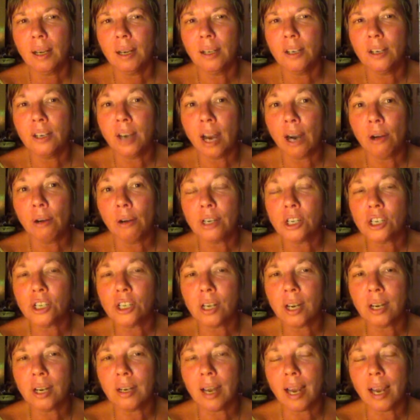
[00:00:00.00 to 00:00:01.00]

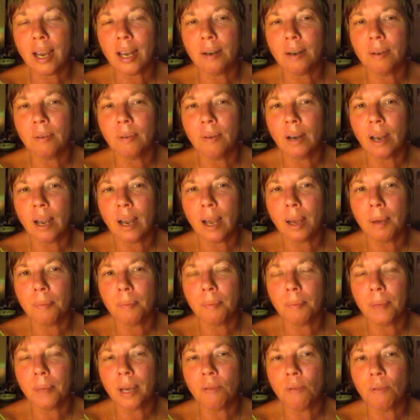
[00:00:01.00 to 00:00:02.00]
nourished
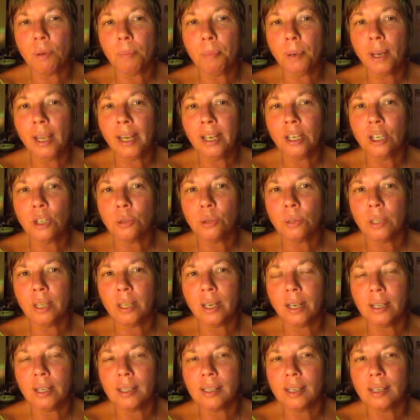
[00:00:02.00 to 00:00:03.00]
and replenished
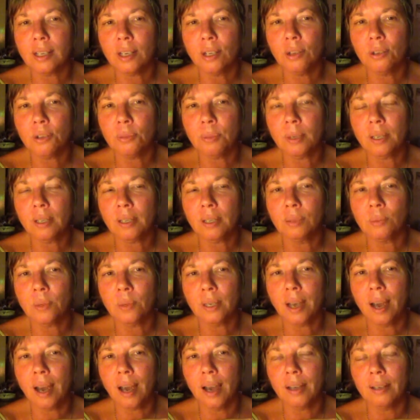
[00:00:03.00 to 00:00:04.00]
within ourselves, because
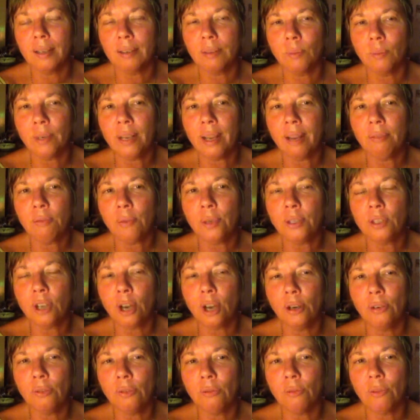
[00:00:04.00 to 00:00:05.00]
if we
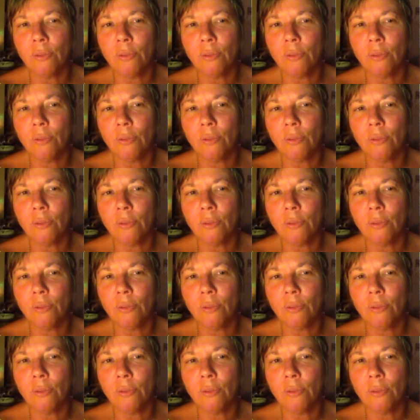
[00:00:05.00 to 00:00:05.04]
don't